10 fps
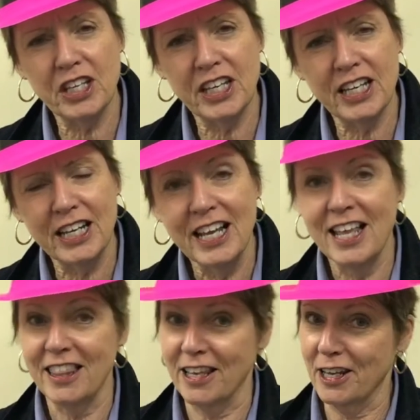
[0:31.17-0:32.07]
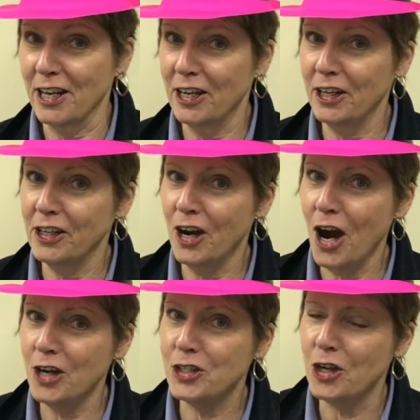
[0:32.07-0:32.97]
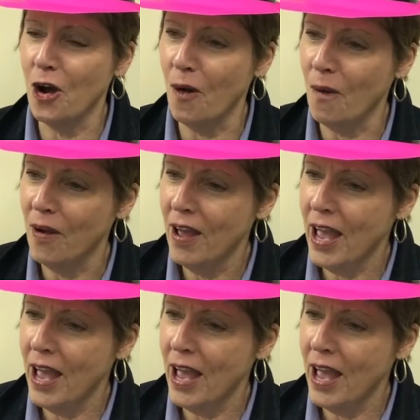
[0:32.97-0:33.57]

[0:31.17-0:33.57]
kid than at a car show?